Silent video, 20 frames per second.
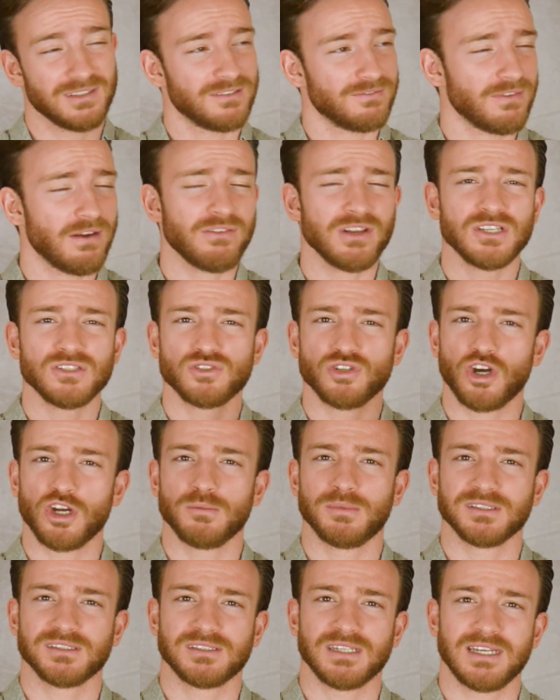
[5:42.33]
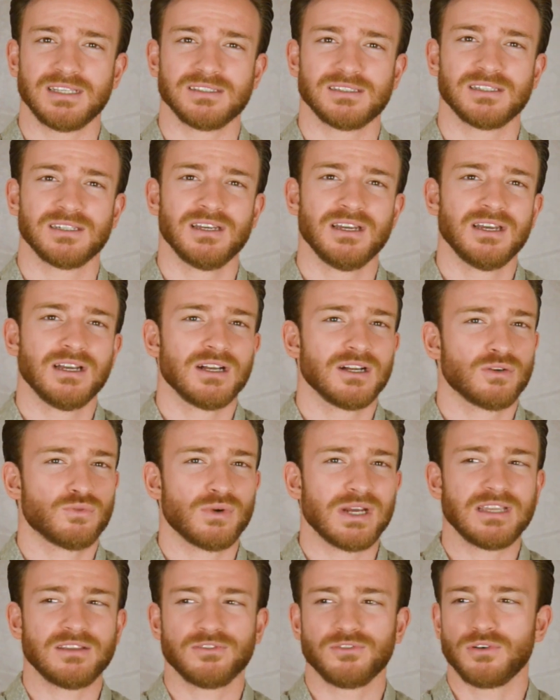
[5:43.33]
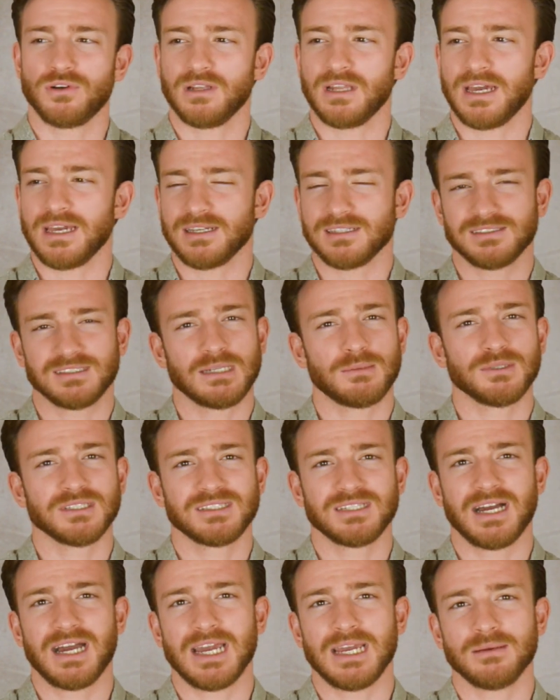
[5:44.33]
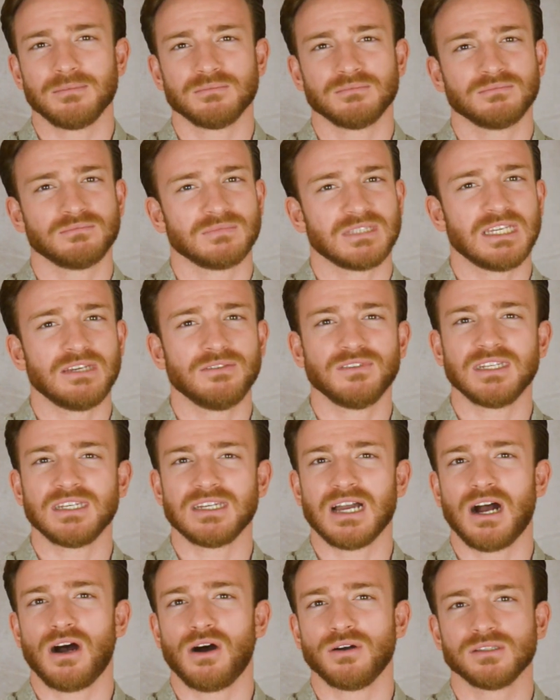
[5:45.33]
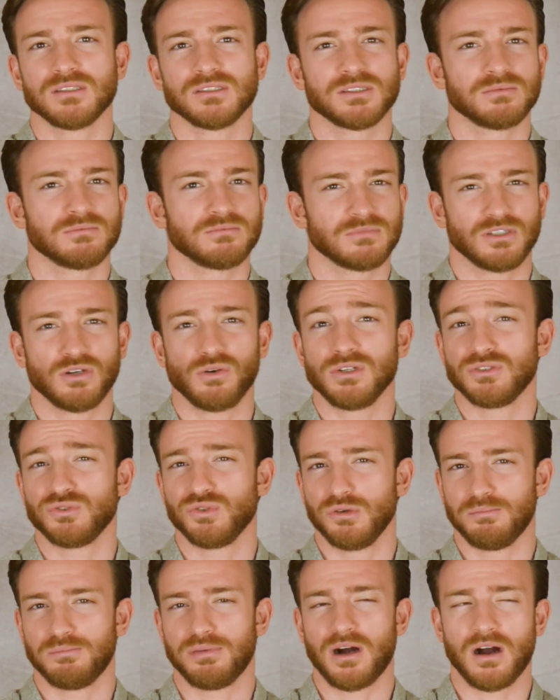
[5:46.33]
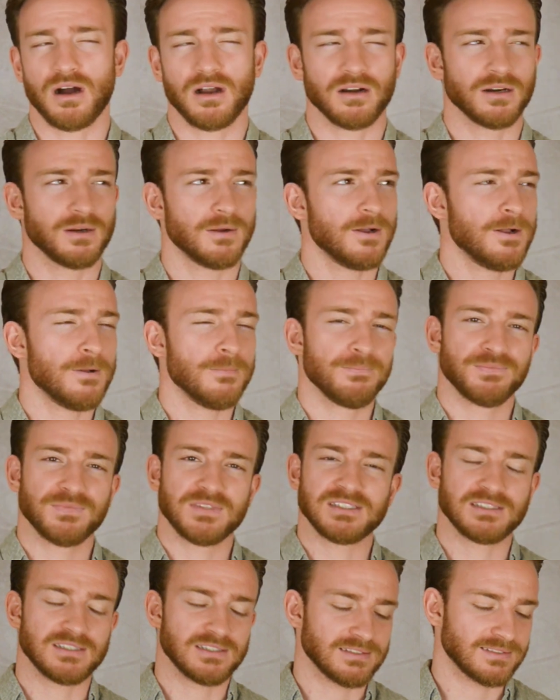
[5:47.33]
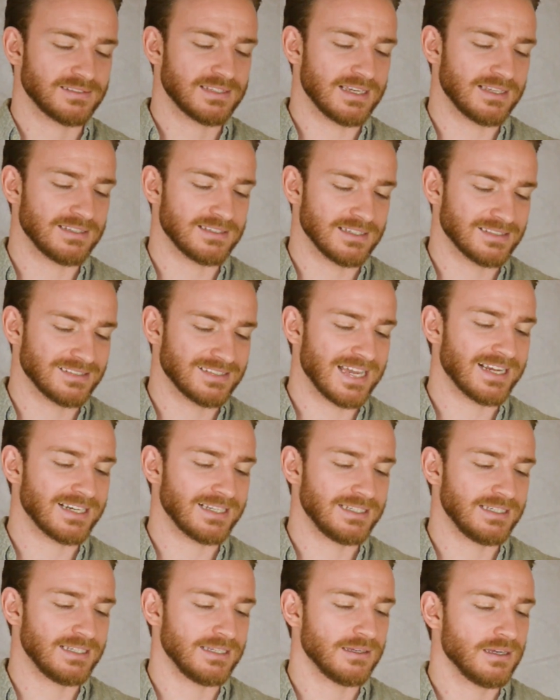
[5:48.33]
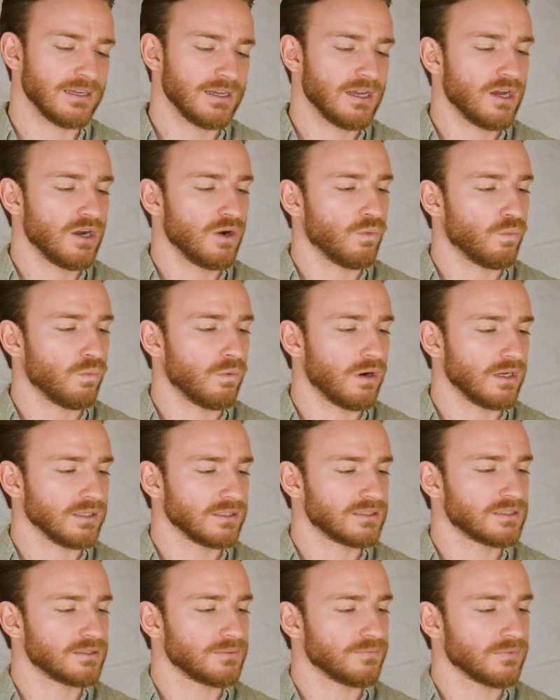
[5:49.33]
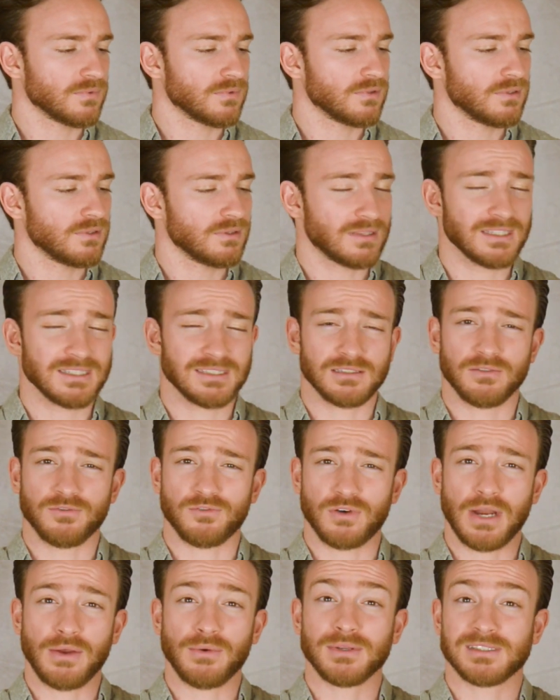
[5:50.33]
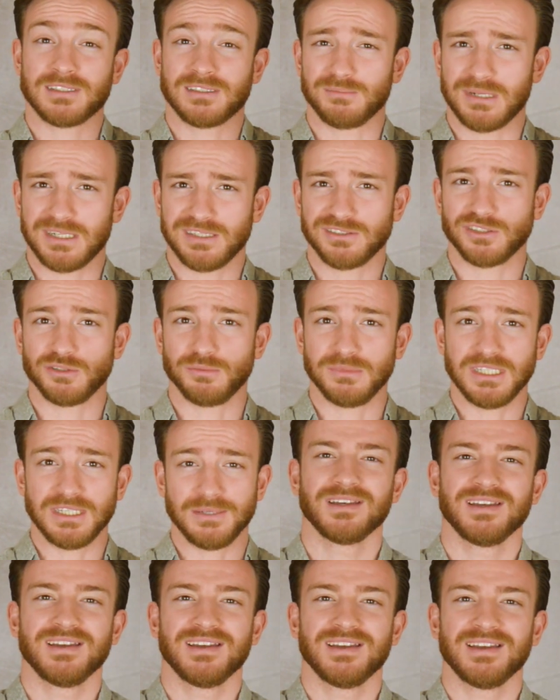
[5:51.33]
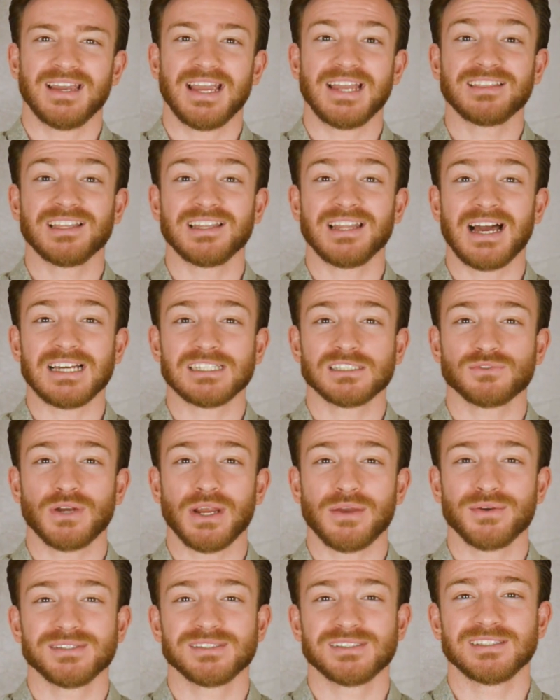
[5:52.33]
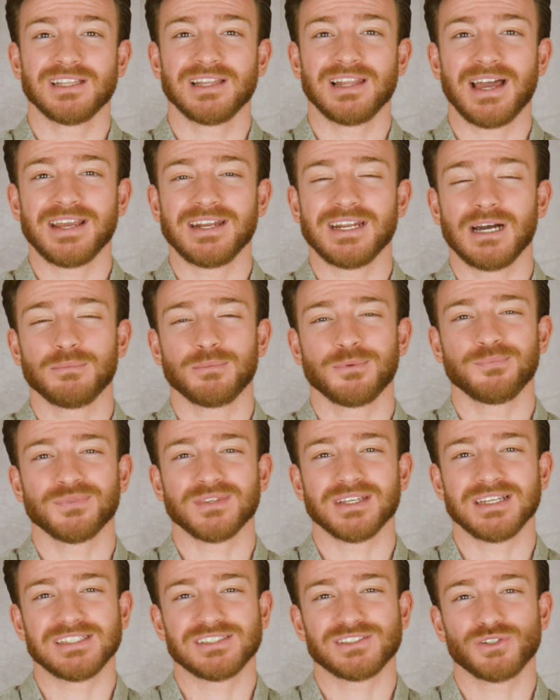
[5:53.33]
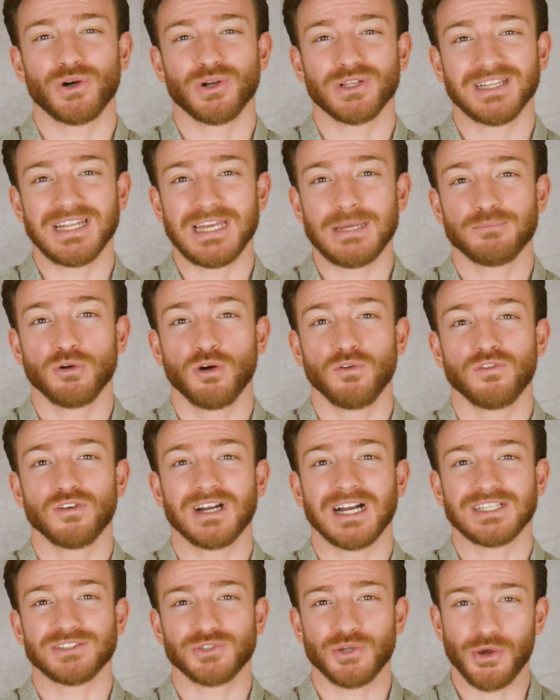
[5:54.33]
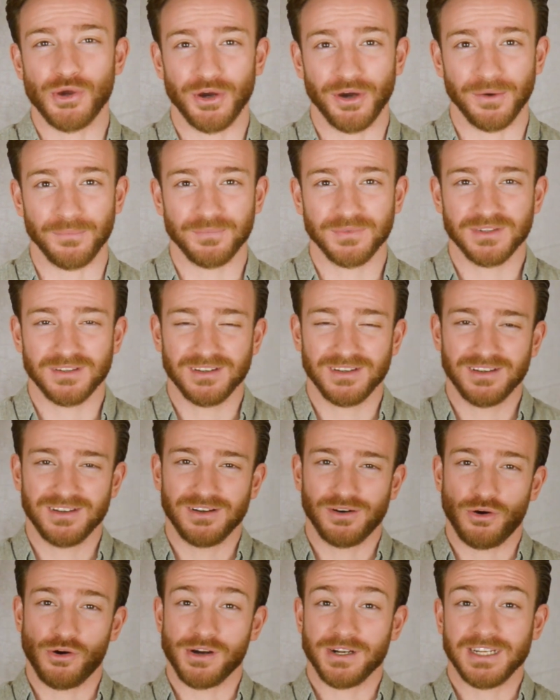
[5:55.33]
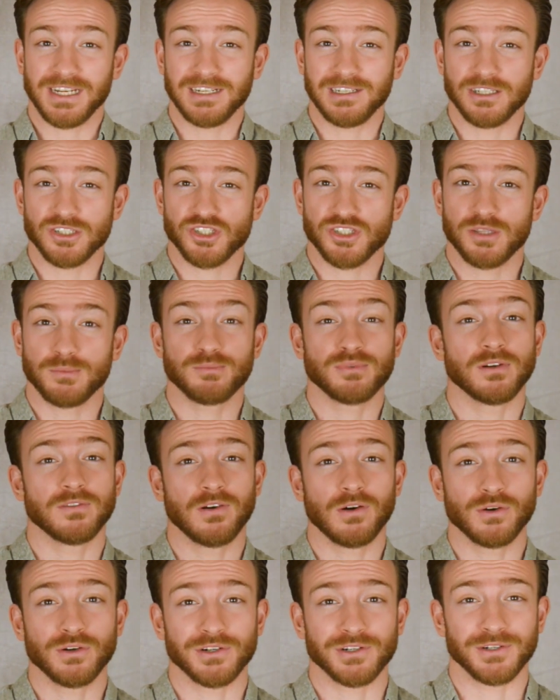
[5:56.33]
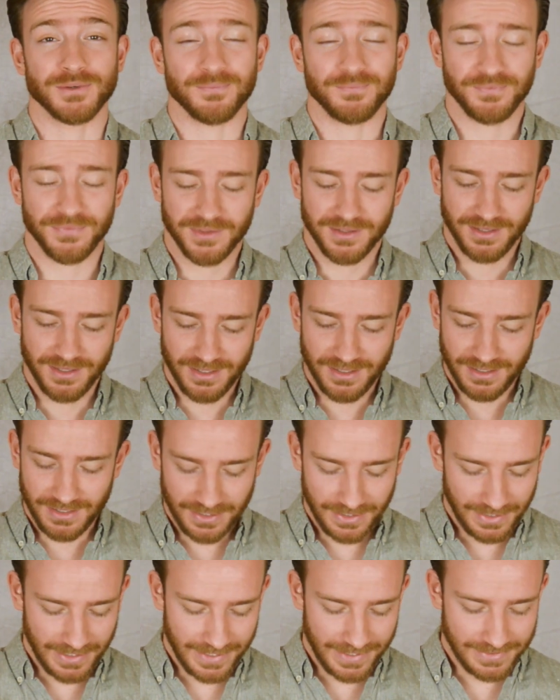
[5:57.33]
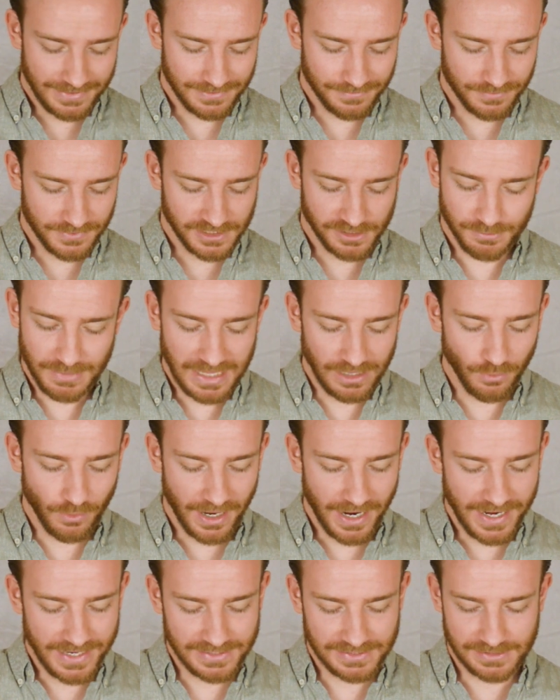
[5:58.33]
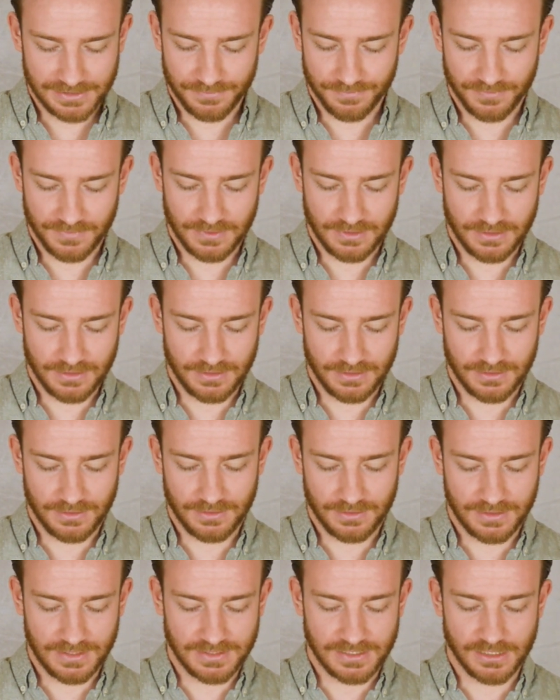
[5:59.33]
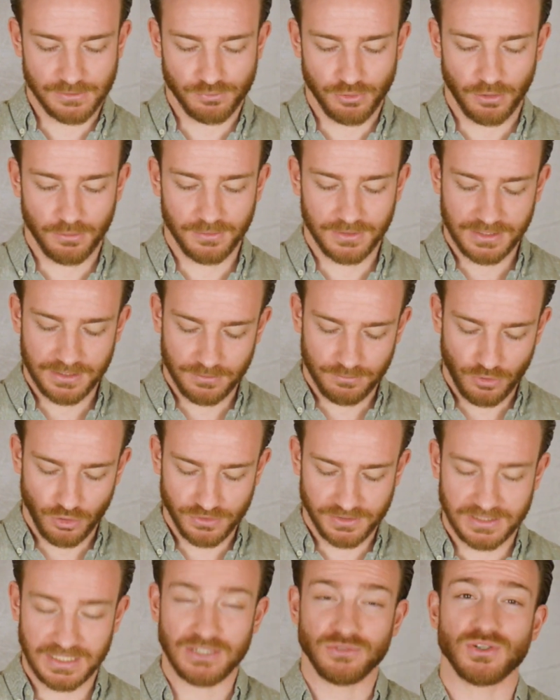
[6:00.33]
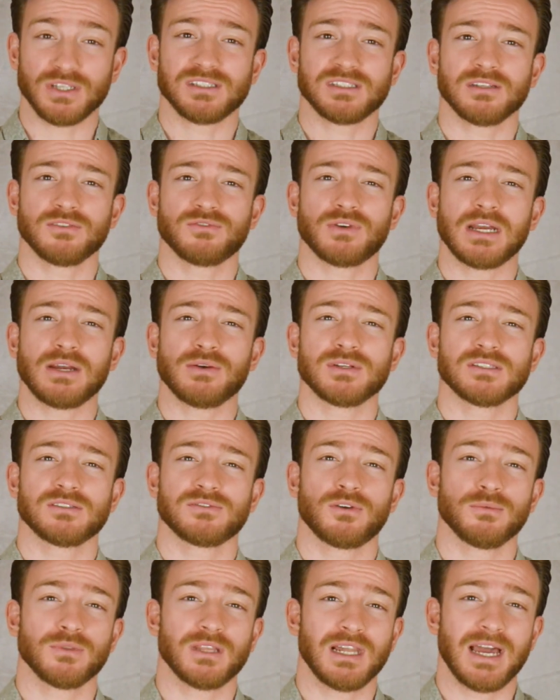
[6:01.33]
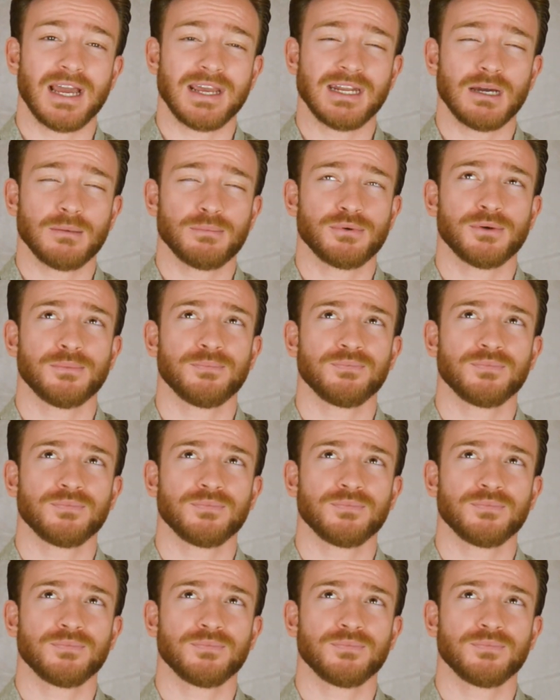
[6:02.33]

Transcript: Very enjoyable scent, great for like summertime, evening out, going to a bar. This is exactly what this fragrance smells to me. And the last fragrance in the lineup is called Le Provocateur, or in English, the Provoker. And smell-wise, this is probably the most interesting fragrance from the lineup.